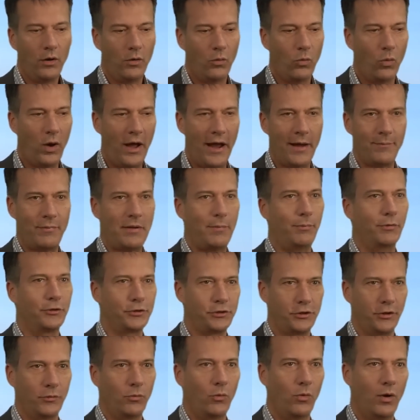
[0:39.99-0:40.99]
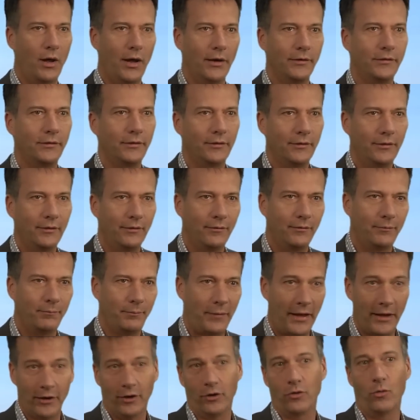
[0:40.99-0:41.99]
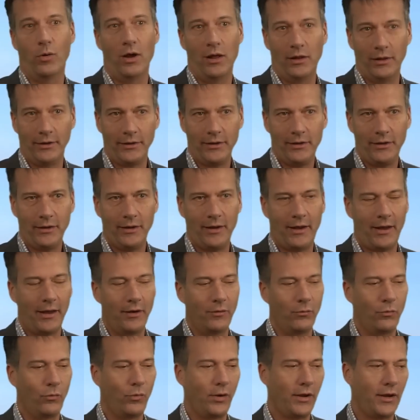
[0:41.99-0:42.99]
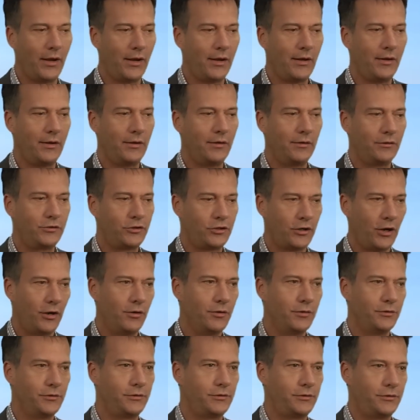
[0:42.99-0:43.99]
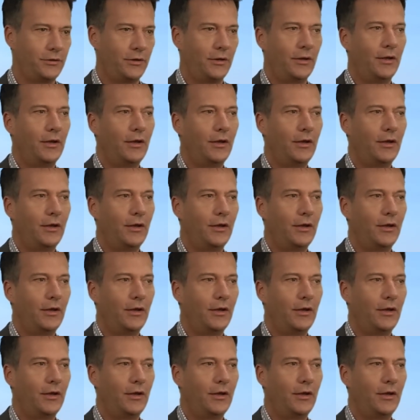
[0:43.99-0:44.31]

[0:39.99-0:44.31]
why people should want better quality. And we chose